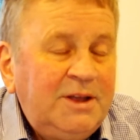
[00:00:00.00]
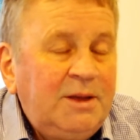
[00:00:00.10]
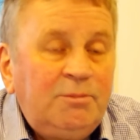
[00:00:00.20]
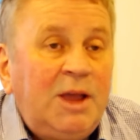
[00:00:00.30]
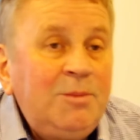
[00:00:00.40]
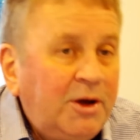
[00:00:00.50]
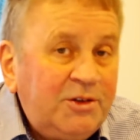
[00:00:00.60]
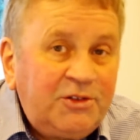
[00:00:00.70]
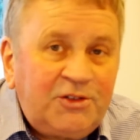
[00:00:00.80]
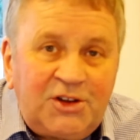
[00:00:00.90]
Maybe I
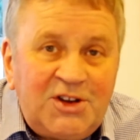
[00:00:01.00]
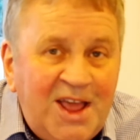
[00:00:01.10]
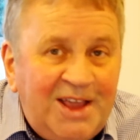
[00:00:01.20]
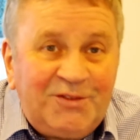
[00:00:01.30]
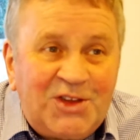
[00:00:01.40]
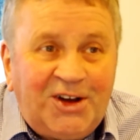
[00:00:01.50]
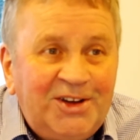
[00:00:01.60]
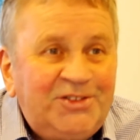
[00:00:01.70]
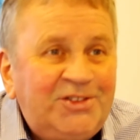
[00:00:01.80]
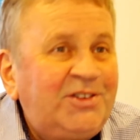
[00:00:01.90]
just didn't have the
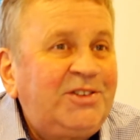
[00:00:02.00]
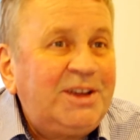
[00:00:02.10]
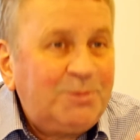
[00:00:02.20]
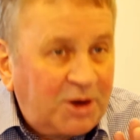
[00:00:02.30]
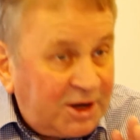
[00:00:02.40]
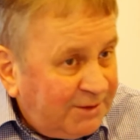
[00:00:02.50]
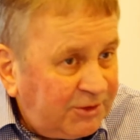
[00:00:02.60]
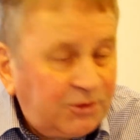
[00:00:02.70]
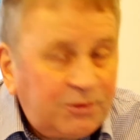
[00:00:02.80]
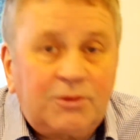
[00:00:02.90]
eyes to see, but I never
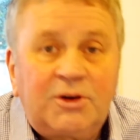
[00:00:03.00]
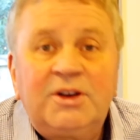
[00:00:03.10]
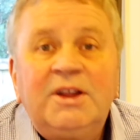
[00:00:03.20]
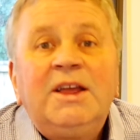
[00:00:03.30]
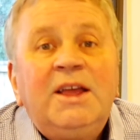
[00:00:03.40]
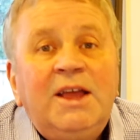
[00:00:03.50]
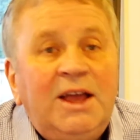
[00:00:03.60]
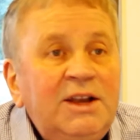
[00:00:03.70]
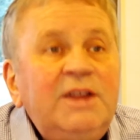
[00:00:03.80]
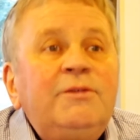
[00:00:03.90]
saw it
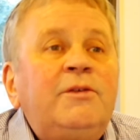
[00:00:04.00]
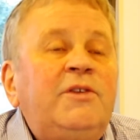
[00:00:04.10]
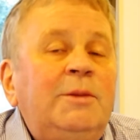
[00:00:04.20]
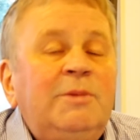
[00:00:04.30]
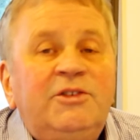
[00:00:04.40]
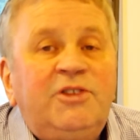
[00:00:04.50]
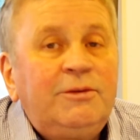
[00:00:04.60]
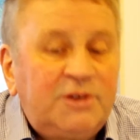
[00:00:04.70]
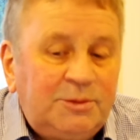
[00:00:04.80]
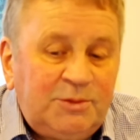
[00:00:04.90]
and never found
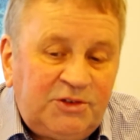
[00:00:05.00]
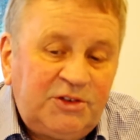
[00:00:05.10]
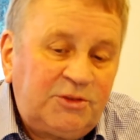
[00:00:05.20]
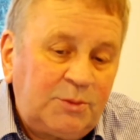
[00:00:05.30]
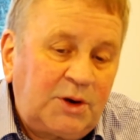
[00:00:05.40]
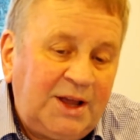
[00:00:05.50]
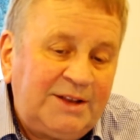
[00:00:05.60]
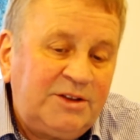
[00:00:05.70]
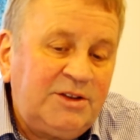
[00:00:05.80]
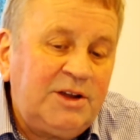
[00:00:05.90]
myself in a position where I
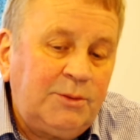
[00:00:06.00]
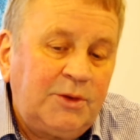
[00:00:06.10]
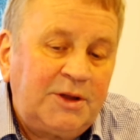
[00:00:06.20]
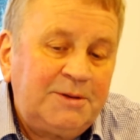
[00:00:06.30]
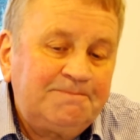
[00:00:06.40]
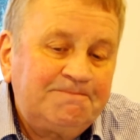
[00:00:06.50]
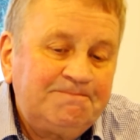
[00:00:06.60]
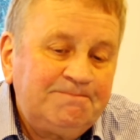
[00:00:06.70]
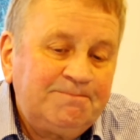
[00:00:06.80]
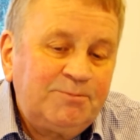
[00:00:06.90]
had to deal with it.
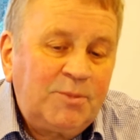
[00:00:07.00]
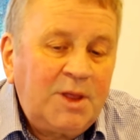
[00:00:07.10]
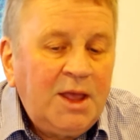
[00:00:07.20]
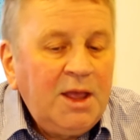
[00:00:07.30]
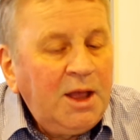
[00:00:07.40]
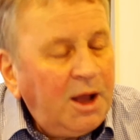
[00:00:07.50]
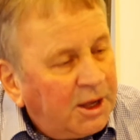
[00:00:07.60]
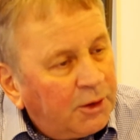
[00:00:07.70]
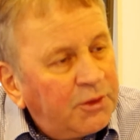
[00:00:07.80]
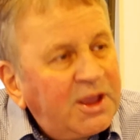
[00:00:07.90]

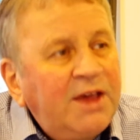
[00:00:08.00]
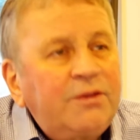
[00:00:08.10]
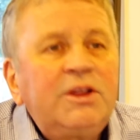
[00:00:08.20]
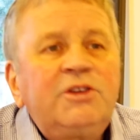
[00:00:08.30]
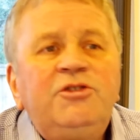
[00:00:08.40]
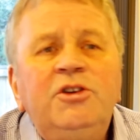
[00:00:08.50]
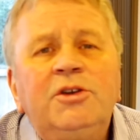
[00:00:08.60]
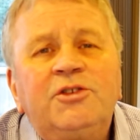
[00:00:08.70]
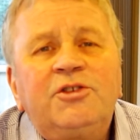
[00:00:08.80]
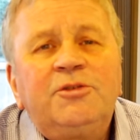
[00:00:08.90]
I know the Catholic
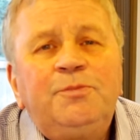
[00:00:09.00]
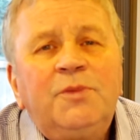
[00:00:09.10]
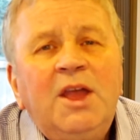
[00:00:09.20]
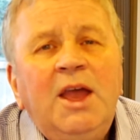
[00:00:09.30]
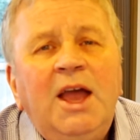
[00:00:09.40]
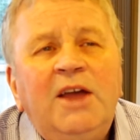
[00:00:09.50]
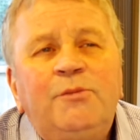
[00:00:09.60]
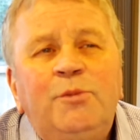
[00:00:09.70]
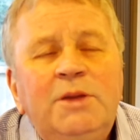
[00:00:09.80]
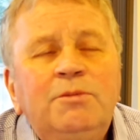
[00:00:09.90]
Church
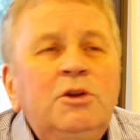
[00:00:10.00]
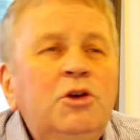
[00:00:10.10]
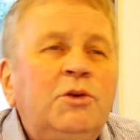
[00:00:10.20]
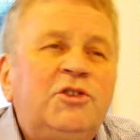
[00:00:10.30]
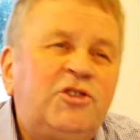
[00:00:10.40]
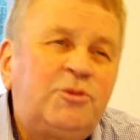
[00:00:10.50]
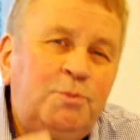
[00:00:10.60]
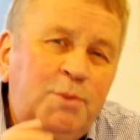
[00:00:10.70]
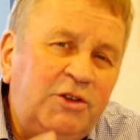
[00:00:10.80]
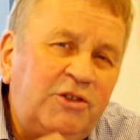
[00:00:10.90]
have people who are
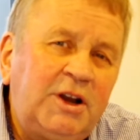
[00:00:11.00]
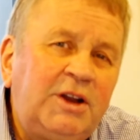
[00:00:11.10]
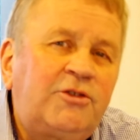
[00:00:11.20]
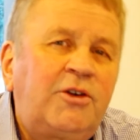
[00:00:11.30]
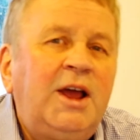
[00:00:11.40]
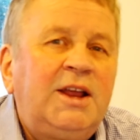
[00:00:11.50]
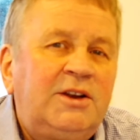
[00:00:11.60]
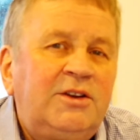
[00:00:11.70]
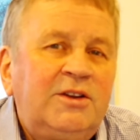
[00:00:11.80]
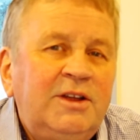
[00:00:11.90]
specially
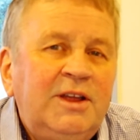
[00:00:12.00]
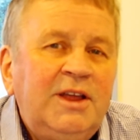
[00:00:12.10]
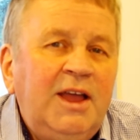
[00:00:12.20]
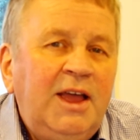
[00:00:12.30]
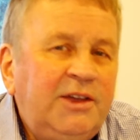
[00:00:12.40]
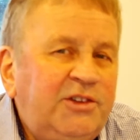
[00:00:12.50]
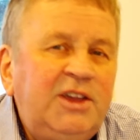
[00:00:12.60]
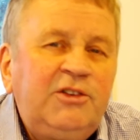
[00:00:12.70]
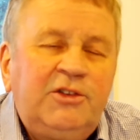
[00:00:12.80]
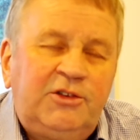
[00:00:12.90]
trained as
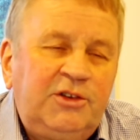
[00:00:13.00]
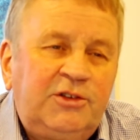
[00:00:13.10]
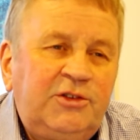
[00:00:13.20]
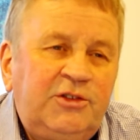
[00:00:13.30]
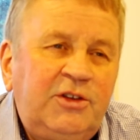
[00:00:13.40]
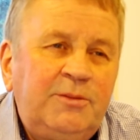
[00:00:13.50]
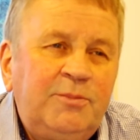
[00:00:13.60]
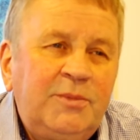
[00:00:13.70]
exorcists,